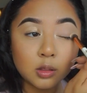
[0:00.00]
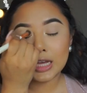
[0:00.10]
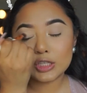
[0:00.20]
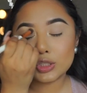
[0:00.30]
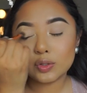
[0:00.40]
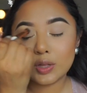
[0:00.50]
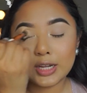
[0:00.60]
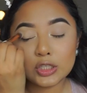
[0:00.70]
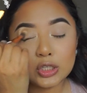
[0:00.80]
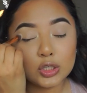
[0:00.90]
I do
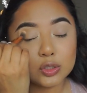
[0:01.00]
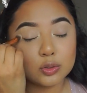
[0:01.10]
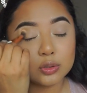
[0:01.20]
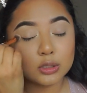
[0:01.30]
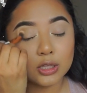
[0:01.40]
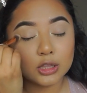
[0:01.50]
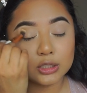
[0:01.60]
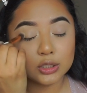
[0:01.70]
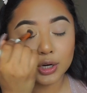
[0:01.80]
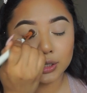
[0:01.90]
like to use the
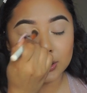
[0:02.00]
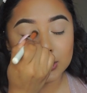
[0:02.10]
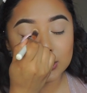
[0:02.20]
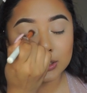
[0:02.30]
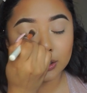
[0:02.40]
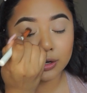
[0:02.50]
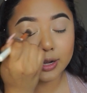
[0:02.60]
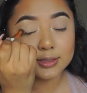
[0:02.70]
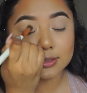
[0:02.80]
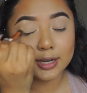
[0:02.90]
Tarte concealer
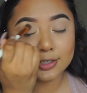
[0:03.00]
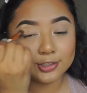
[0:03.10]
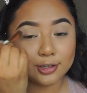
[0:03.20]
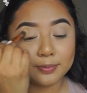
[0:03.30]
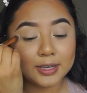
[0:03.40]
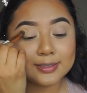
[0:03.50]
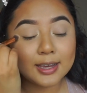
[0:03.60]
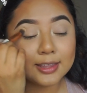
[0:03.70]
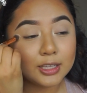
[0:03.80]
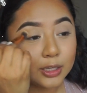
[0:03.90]
as an eyeshadow base.
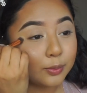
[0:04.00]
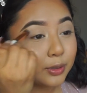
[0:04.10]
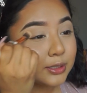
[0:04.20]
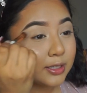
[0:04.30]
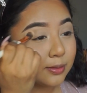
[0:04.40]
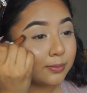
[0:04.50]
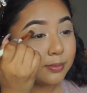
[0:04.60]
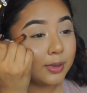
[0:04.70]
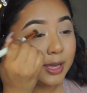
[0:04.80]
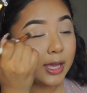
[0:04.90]
I think it works
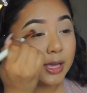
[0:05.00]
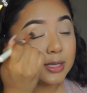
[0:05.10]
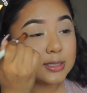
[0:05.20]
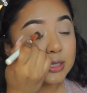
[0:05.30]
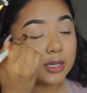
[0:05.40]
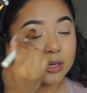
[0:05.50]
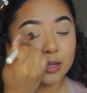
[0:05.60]
amazing.